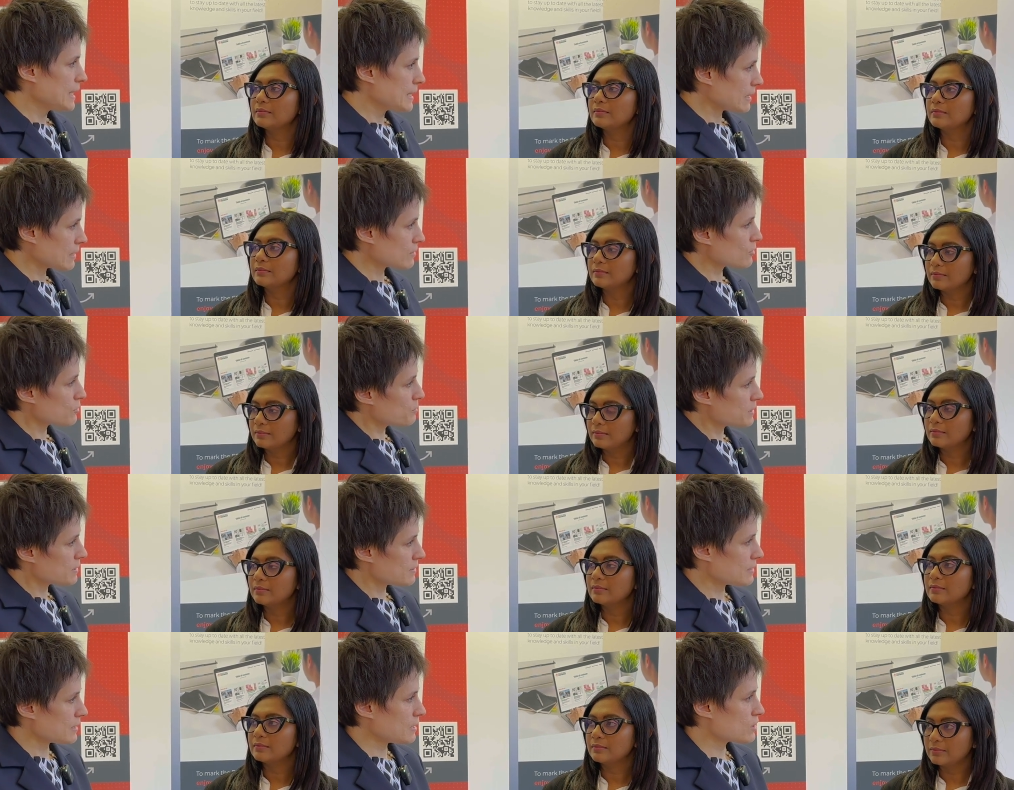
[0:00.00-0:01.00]
Speaker 1: index
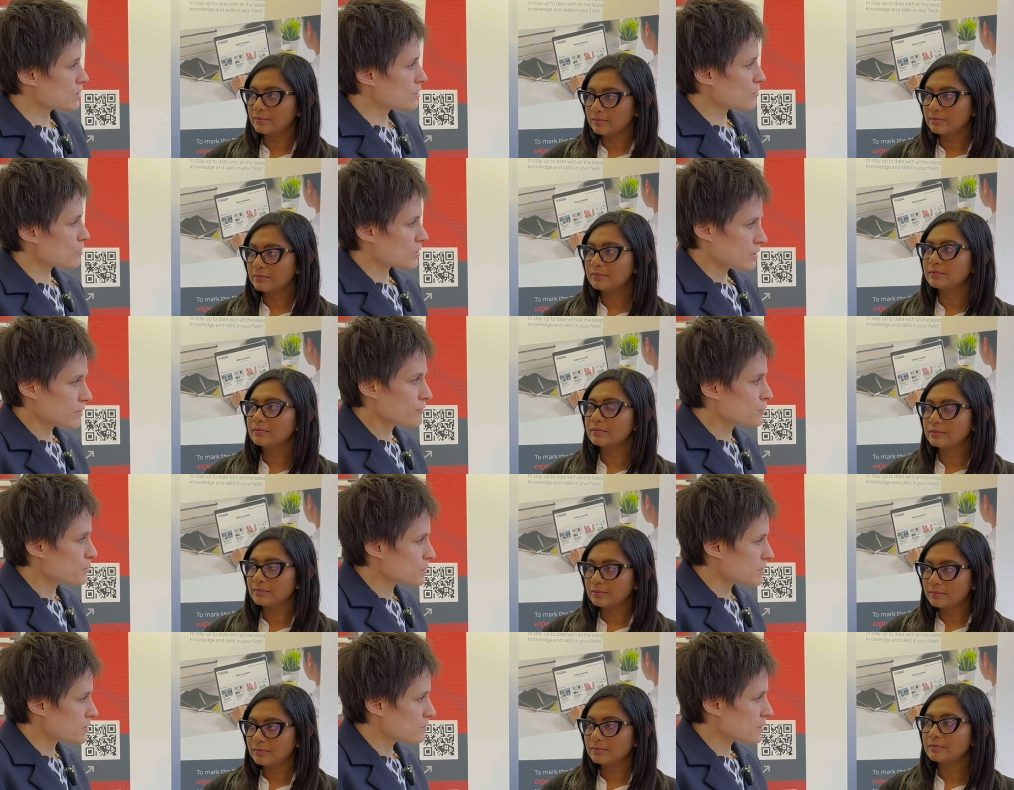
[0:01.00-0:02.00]
hospitalization or
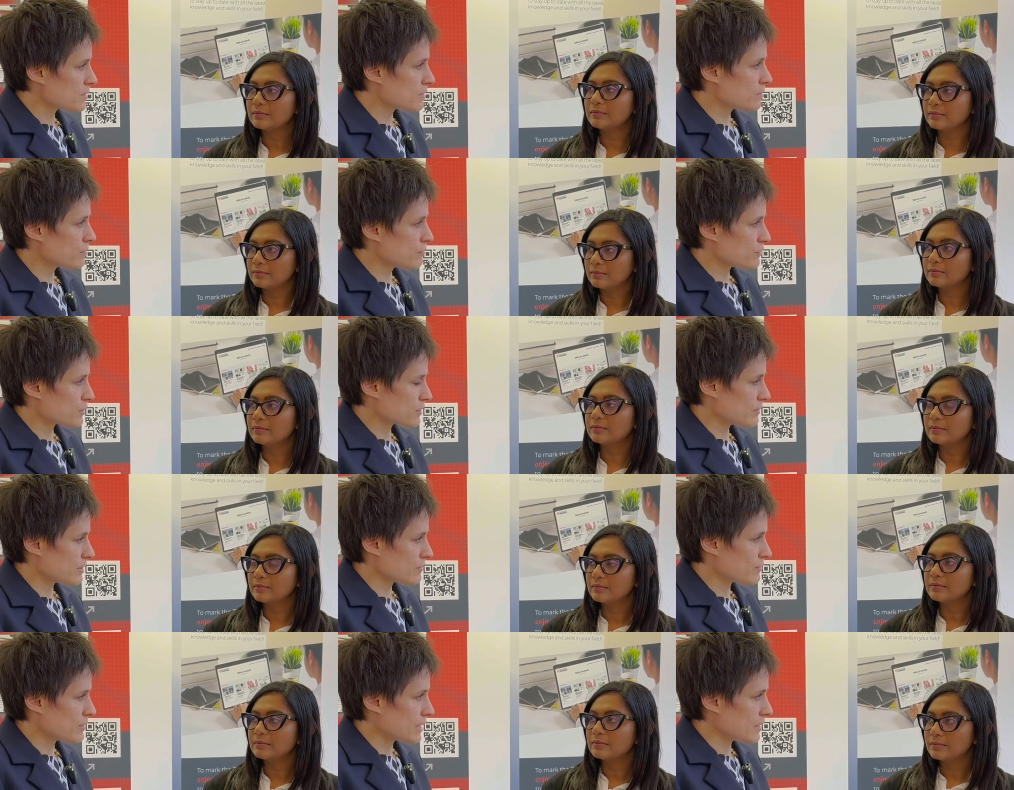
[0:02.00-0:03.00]
afterwards within
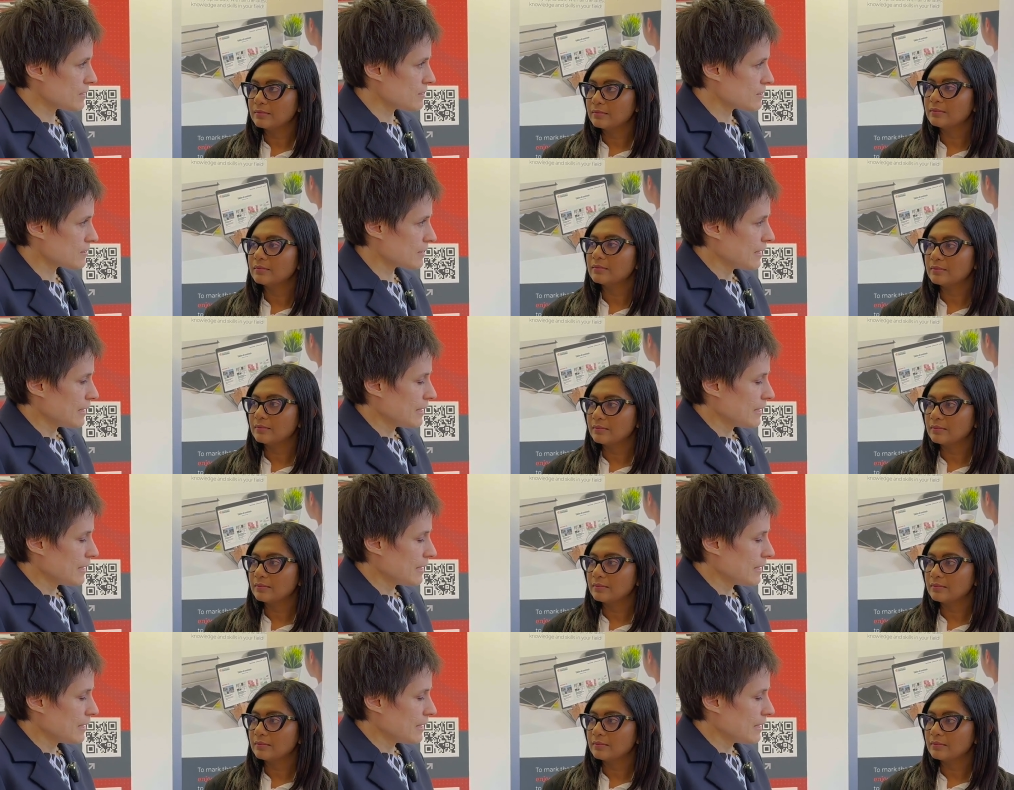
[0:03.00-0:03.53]
45 days